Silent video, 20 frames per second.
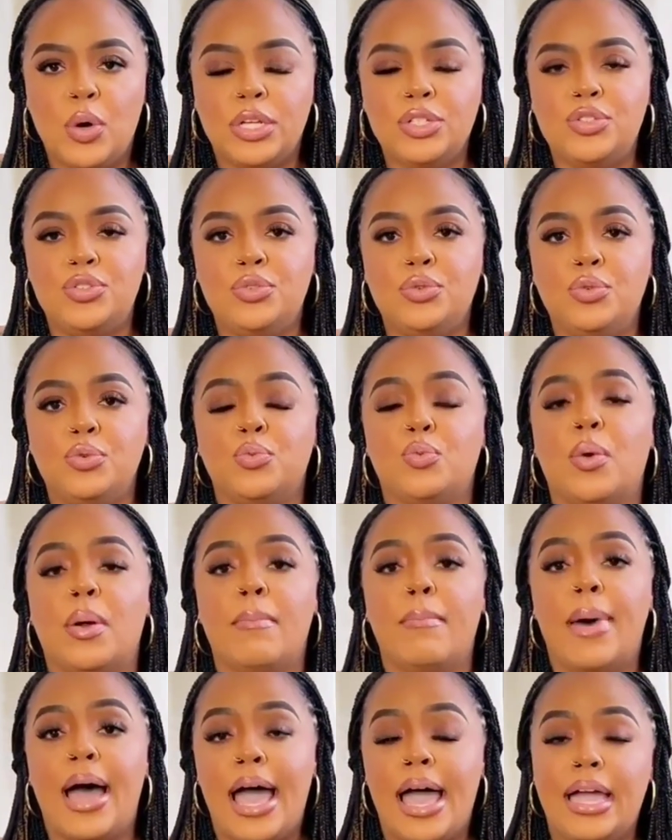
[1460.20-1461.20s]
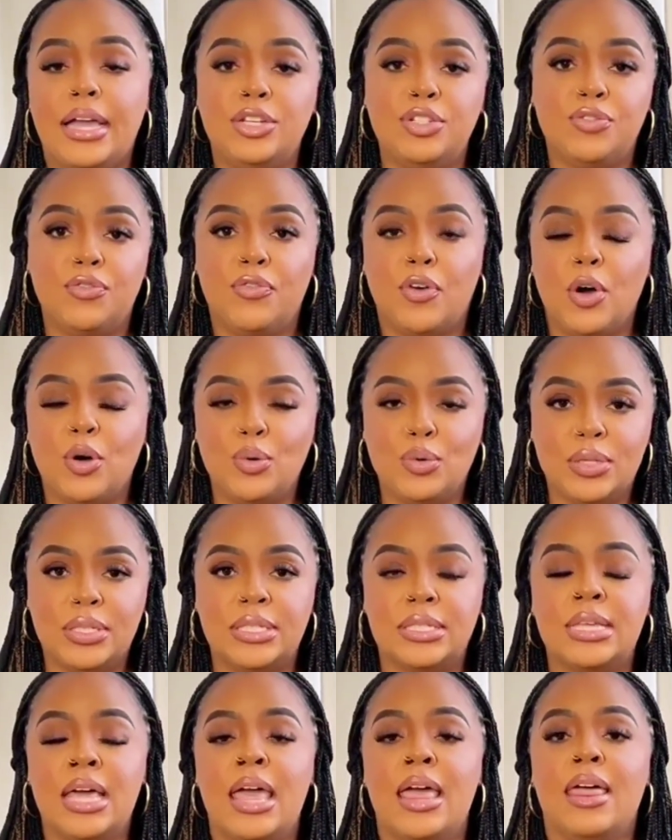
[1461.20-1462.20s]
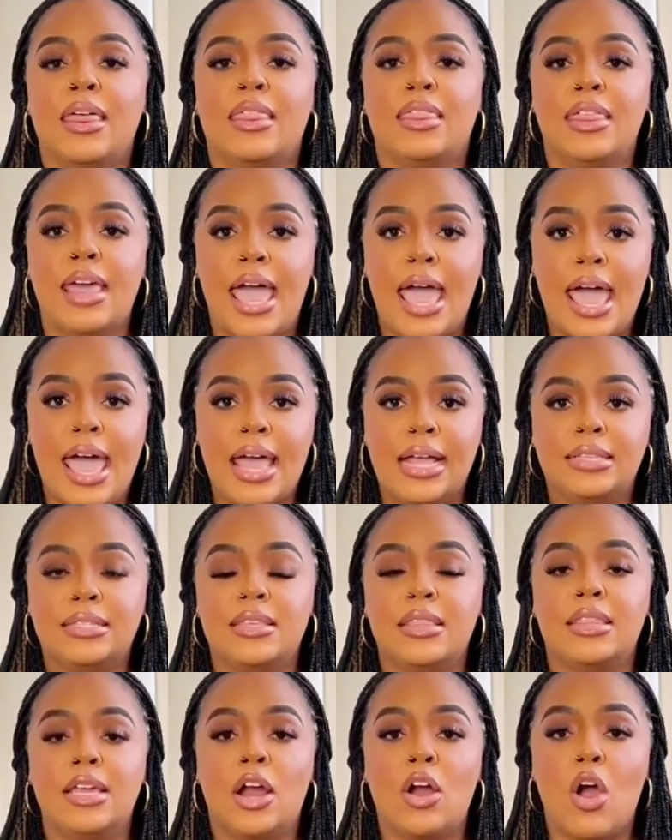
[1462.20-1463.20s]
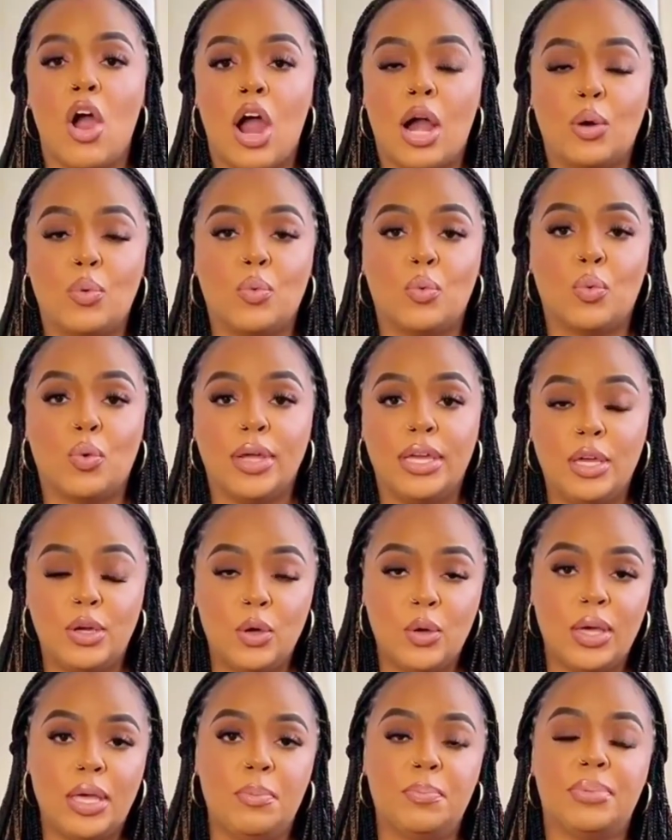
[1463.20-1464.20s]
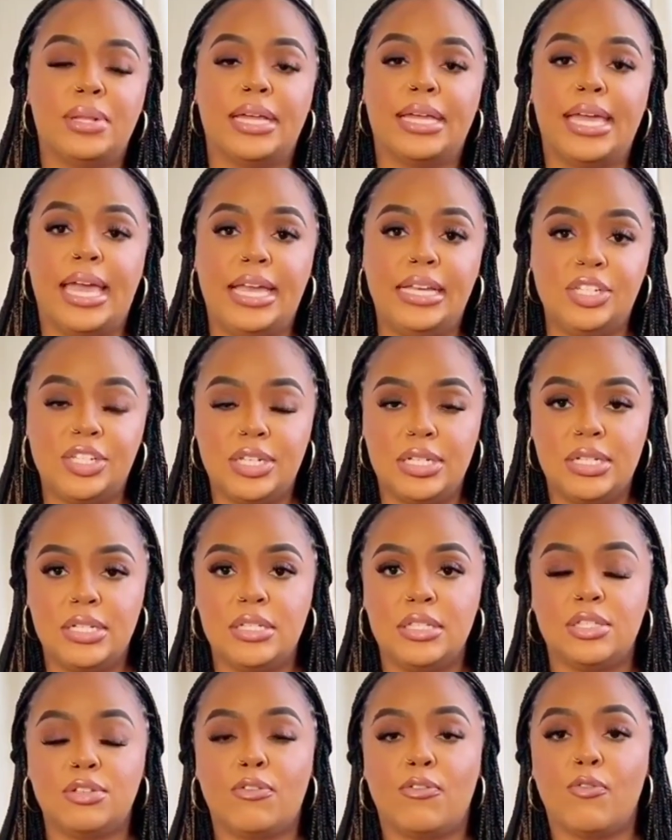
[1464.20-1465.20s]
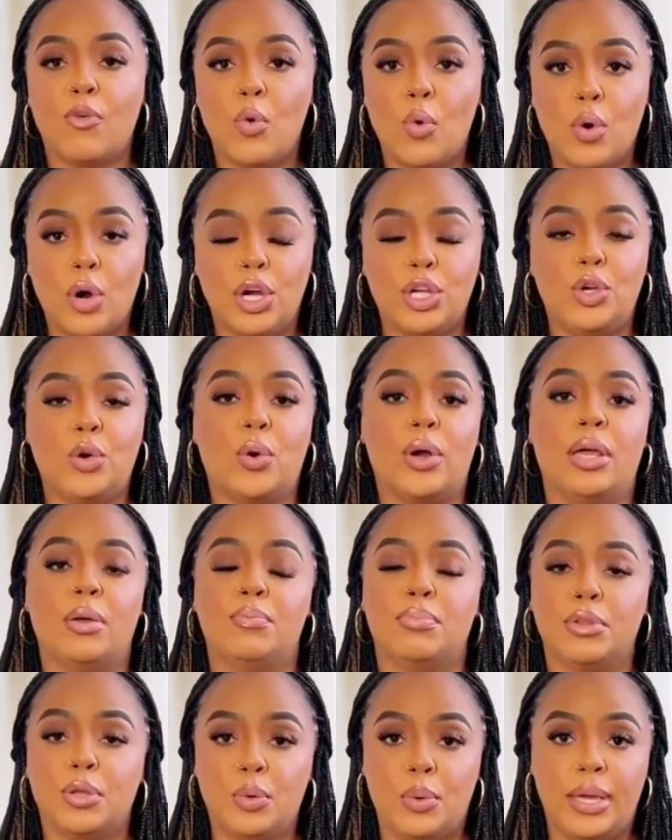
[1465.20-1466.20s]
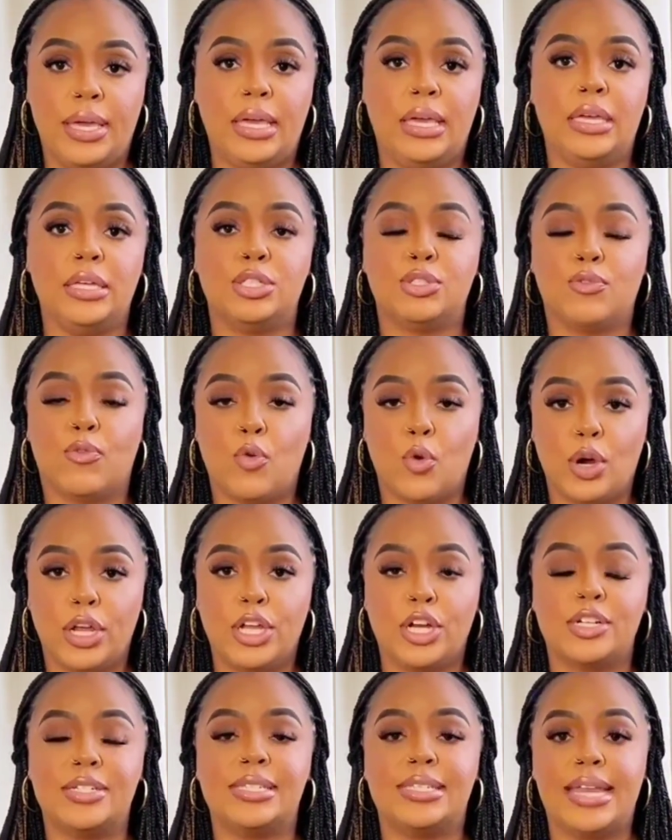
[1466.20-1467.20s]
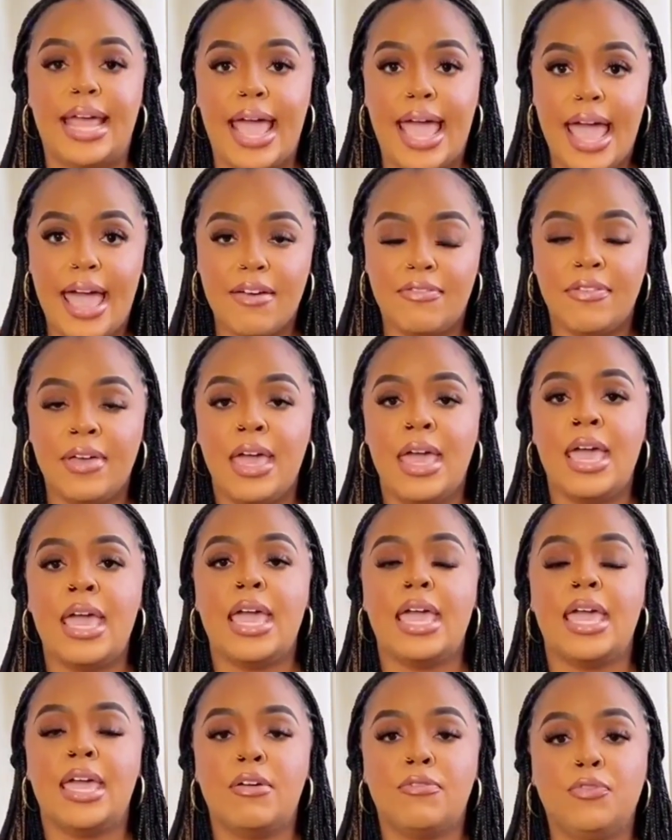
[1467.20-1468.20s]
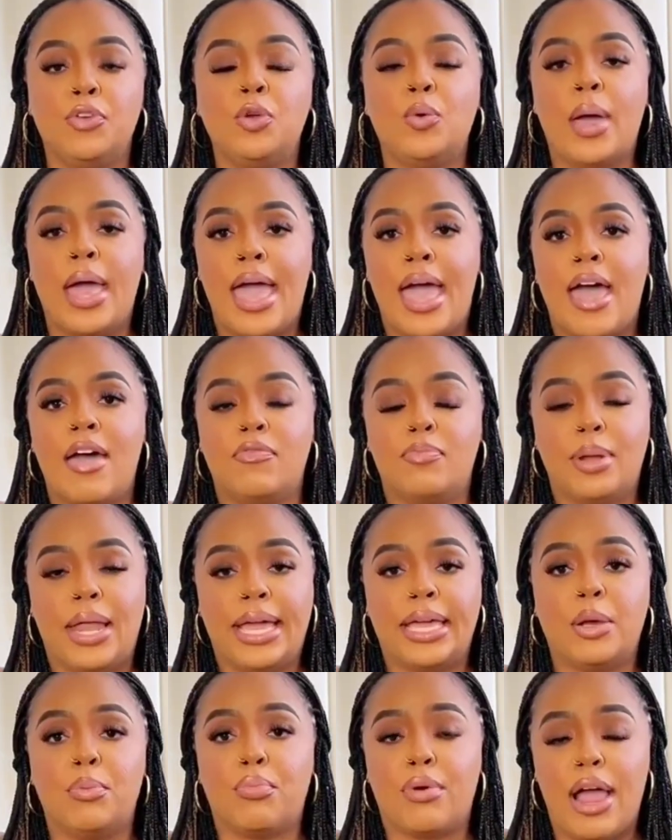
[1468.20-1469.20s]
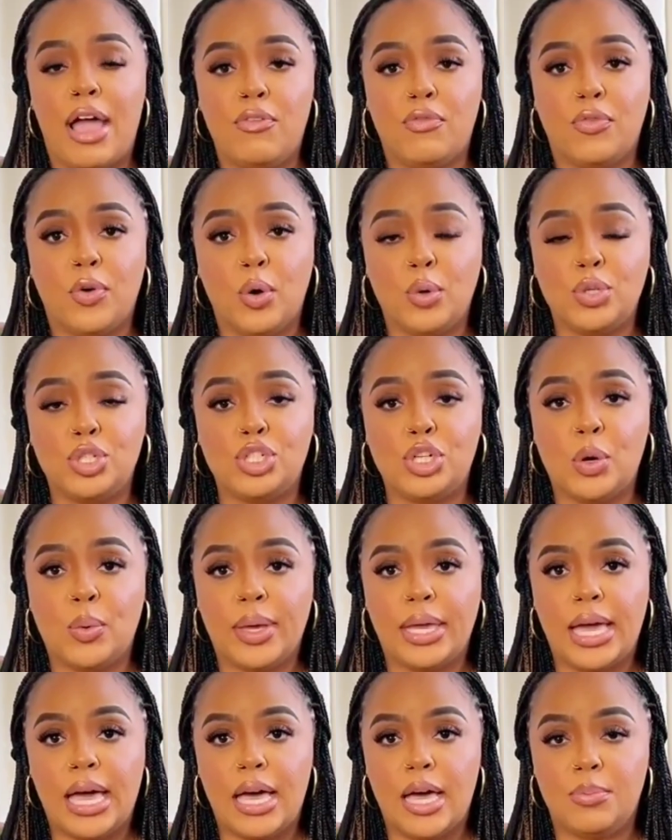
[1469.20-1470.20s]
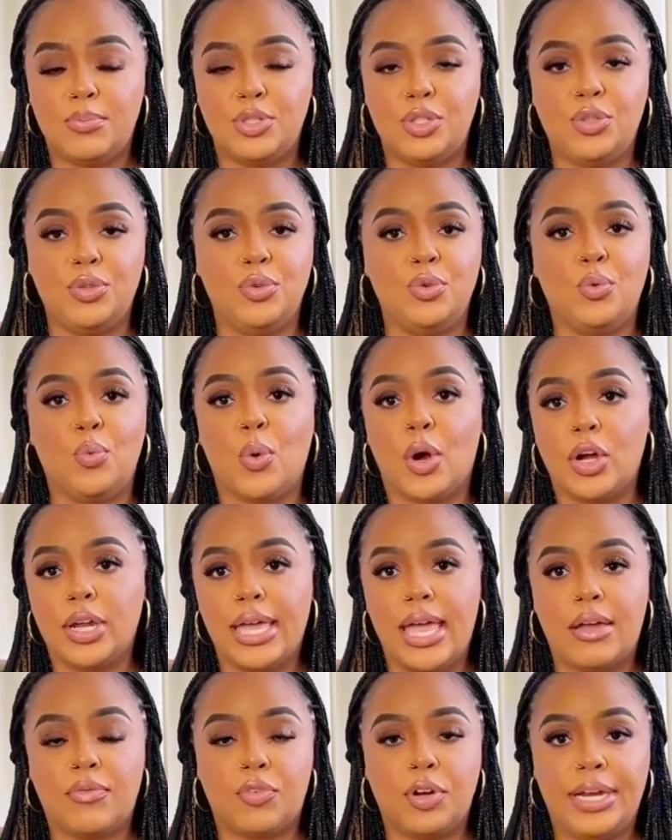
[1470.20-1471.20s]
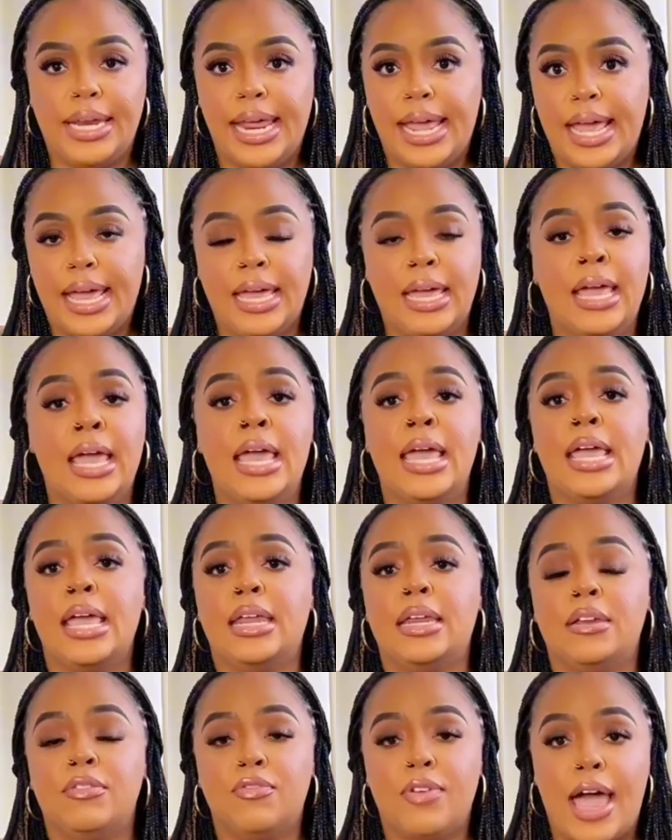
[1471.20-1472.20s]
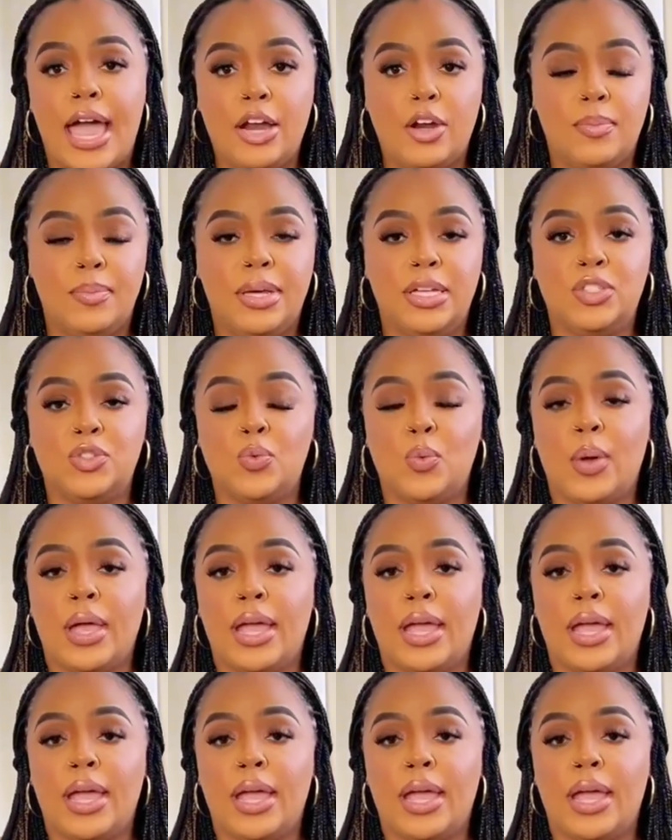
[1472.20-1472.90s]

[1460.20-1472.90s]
If she had been single, would she have accepted money or gifts in return for closeness? No. She would have been even more alert, even more guarded, because she'd have no partner watching her back.